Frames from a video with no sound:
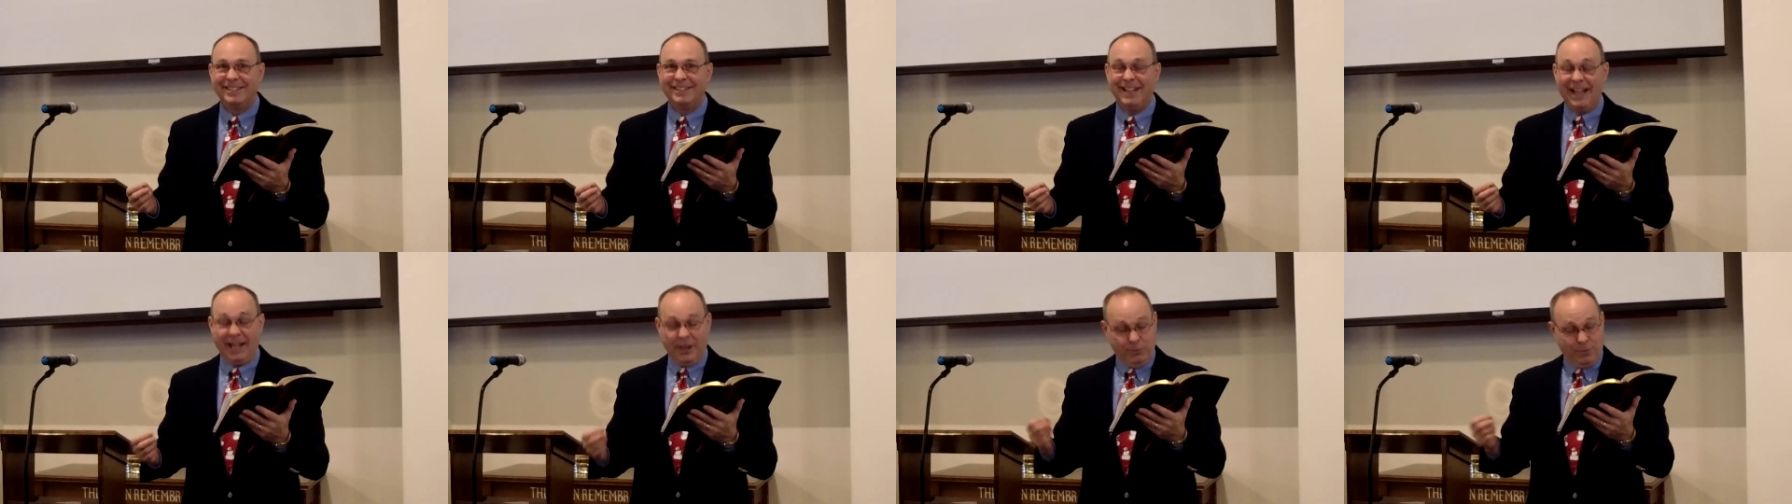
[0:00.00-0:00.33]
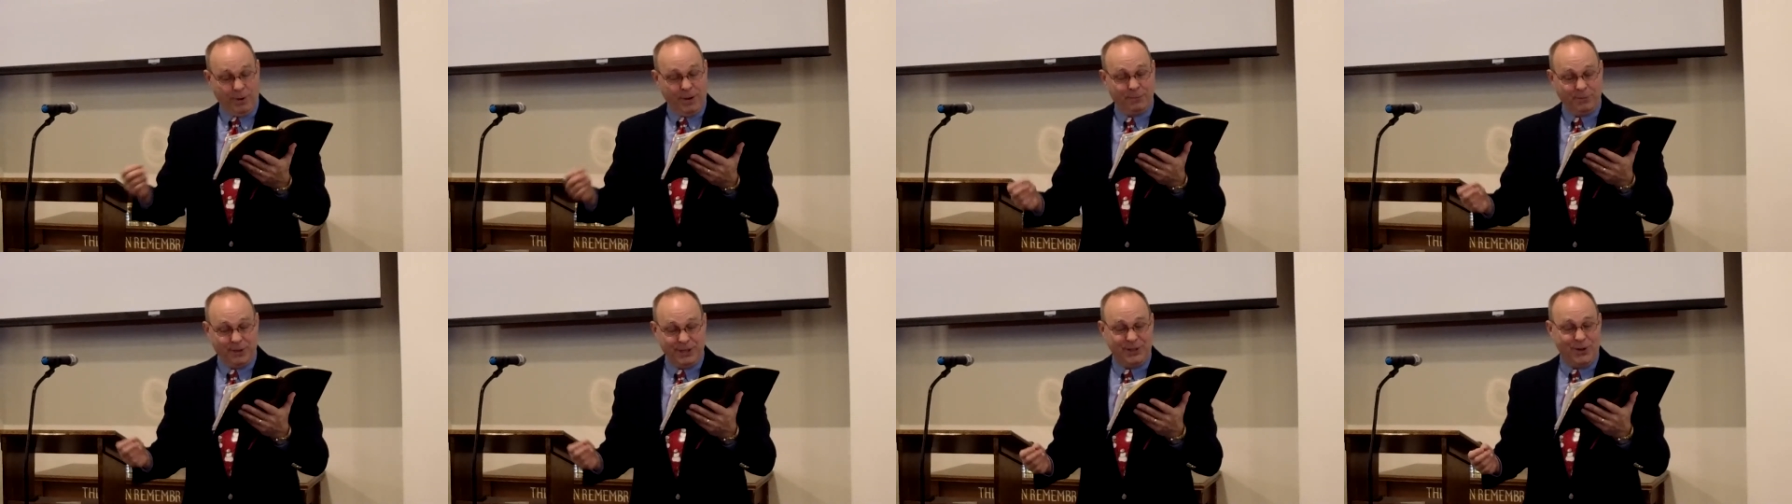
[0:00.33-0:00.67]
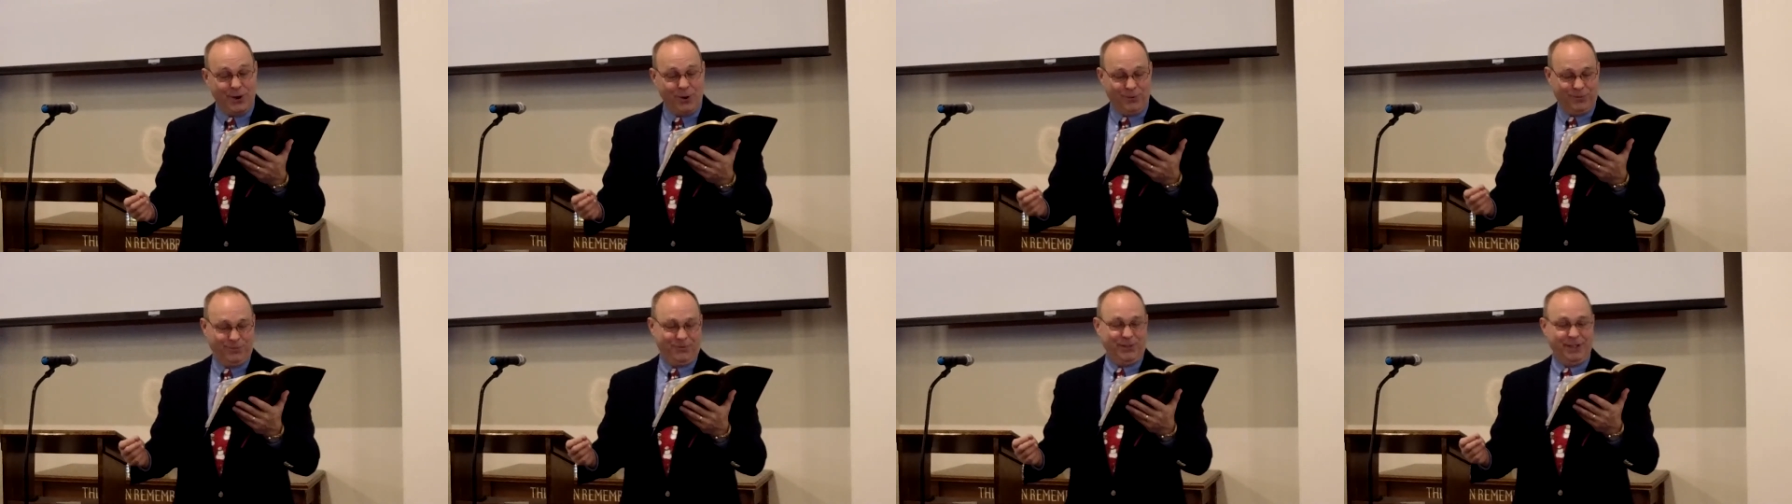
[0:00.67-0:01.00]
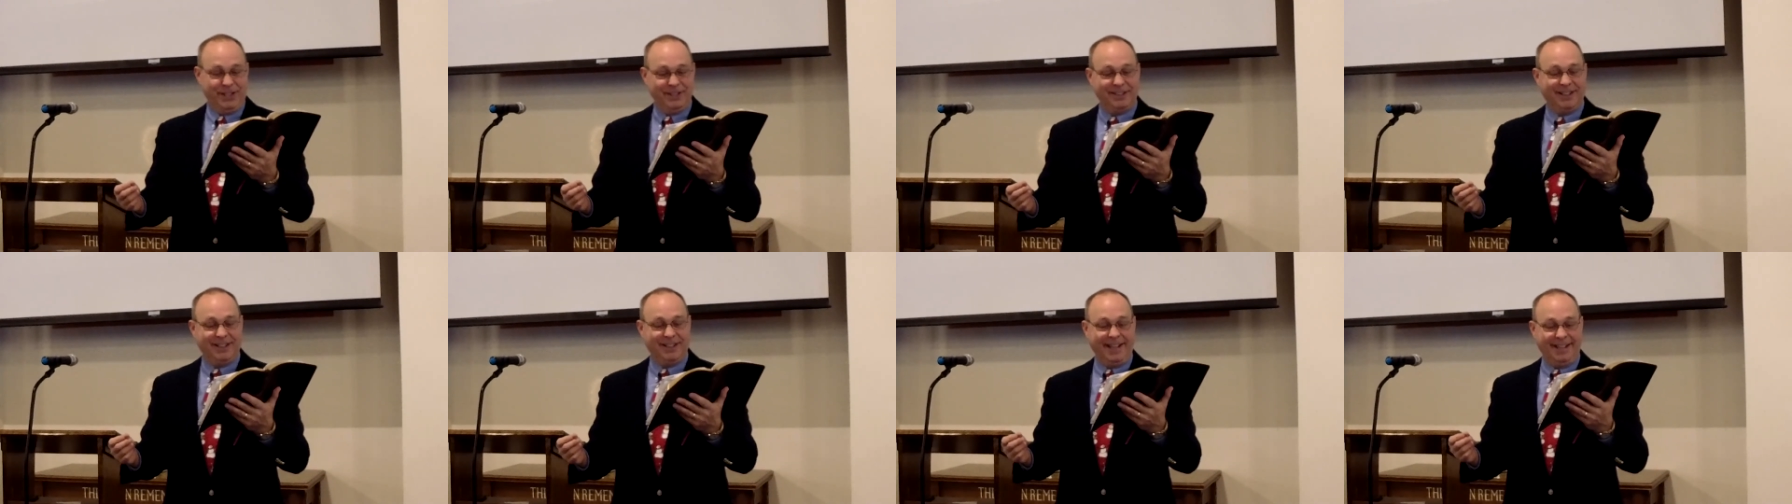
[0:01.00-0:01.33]
and when we don't
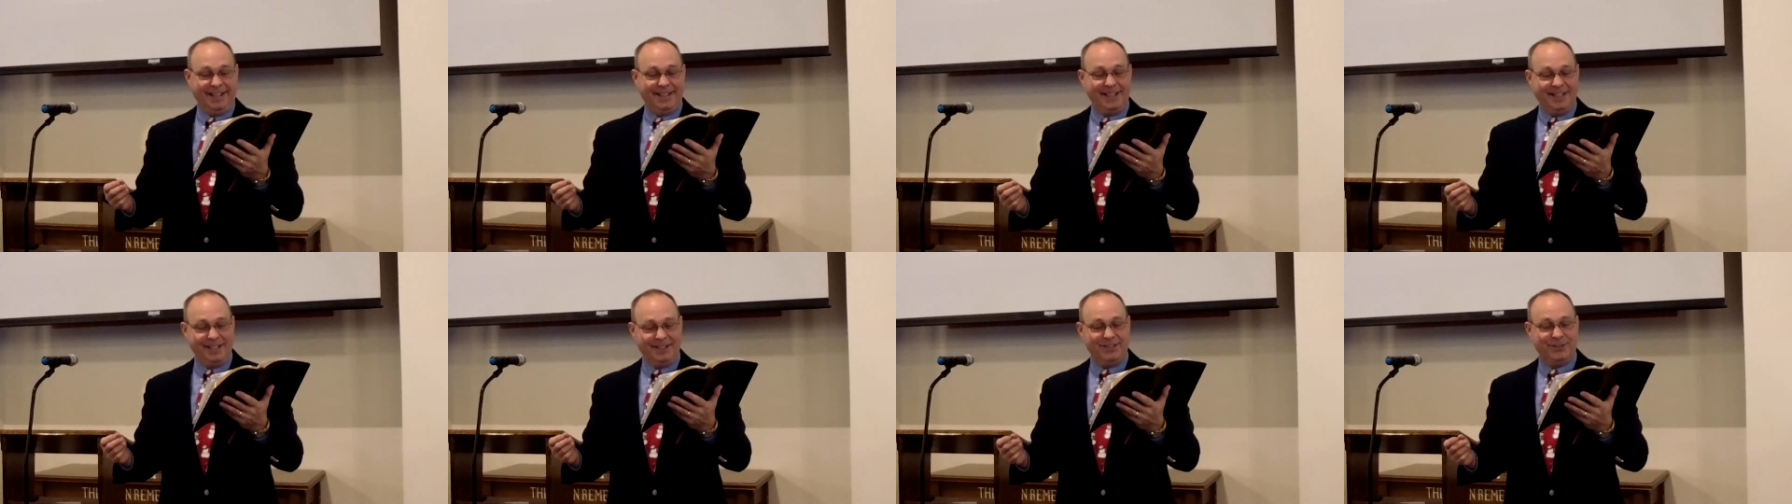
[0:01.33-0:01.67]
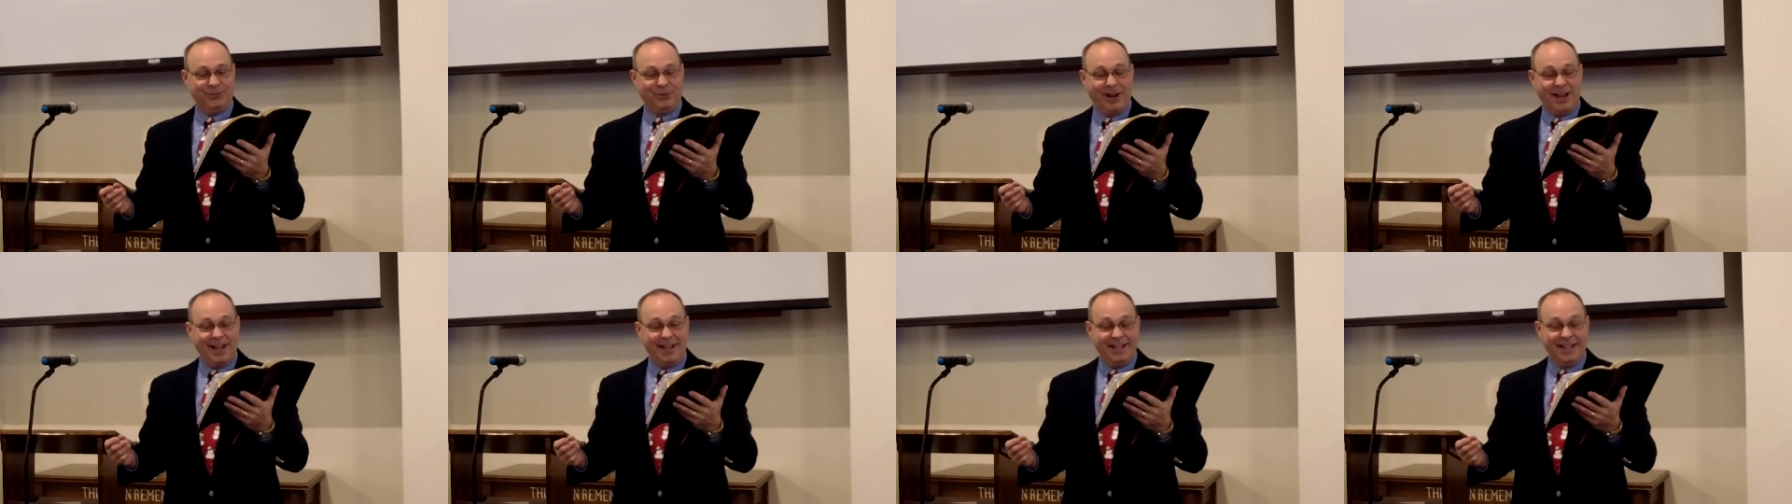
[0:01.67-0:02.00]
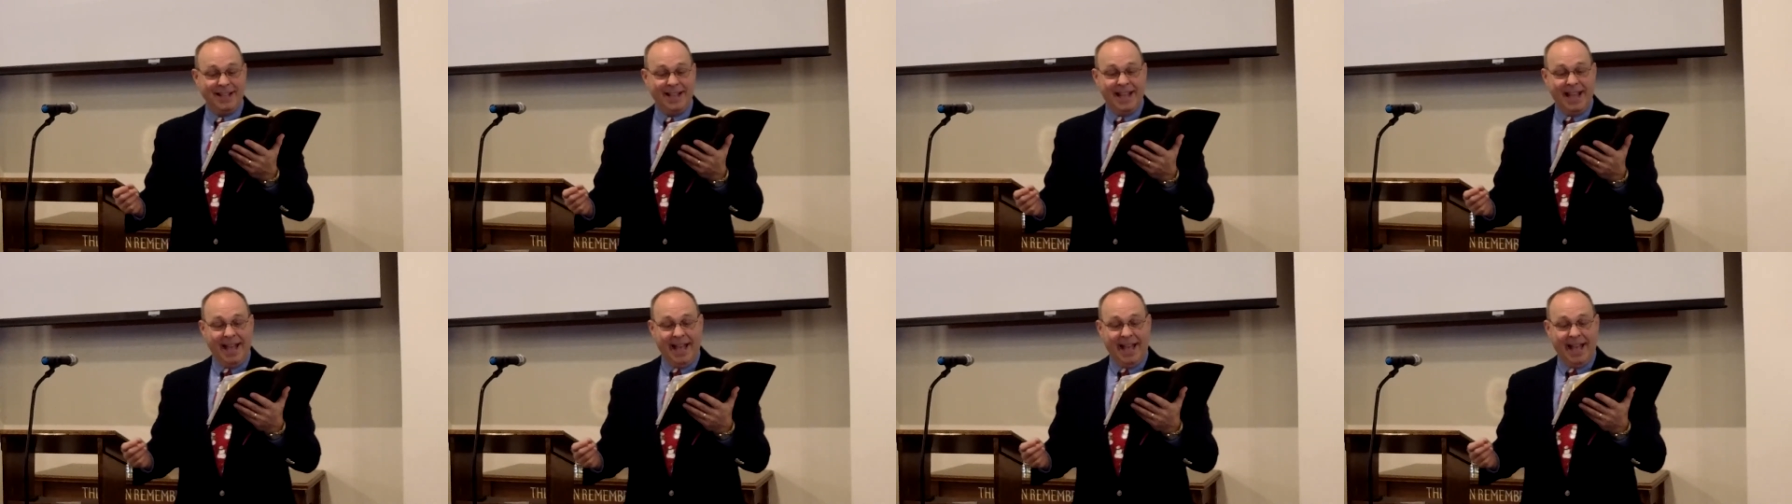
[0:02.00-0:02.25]
feel like it, right?